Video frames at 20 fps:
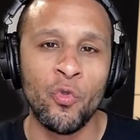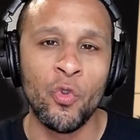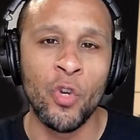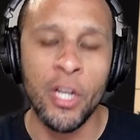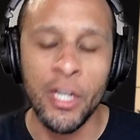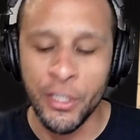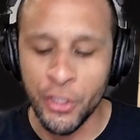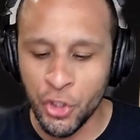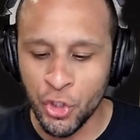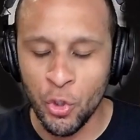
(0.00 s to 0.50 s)

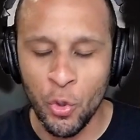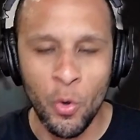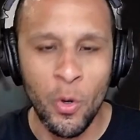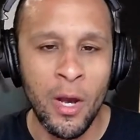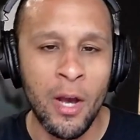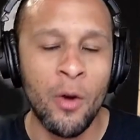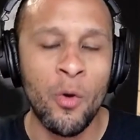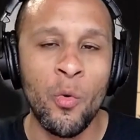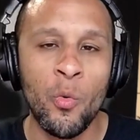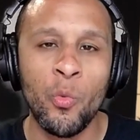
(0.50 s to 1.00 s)
really show
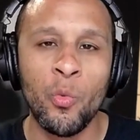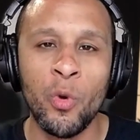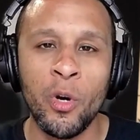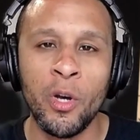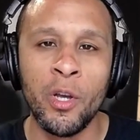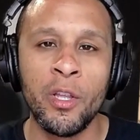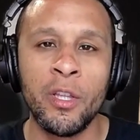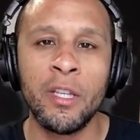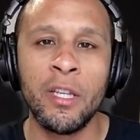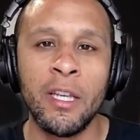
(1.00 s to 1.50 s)
out
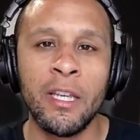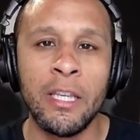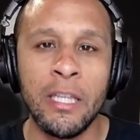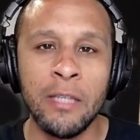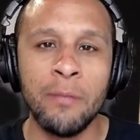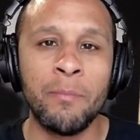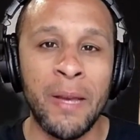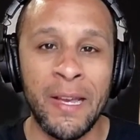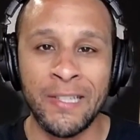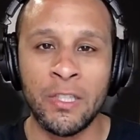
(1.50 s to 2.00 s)
what
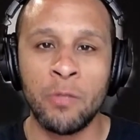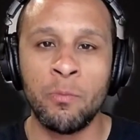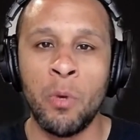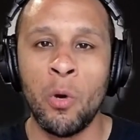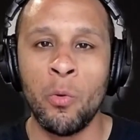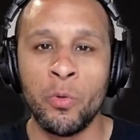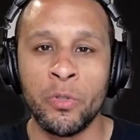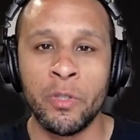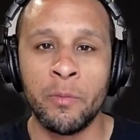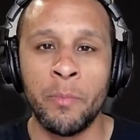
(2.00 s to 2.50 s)
Heat
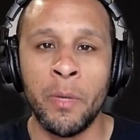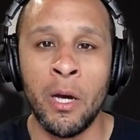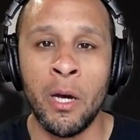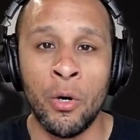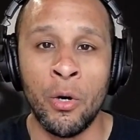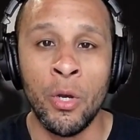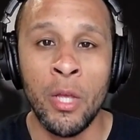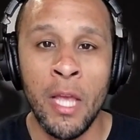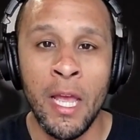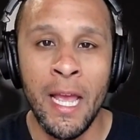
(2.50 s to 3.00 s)
basketball was about.